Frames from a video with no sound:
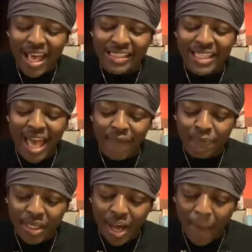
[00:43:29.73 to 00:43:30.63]
as it
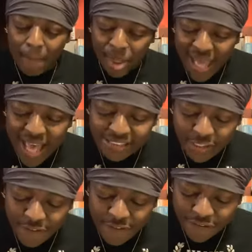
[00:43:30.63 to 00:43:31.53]
had been a
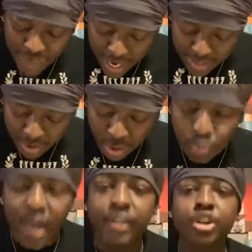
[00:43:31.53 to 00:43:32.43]
blast of fire,
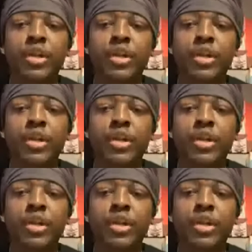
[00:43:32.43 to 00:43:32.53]
right?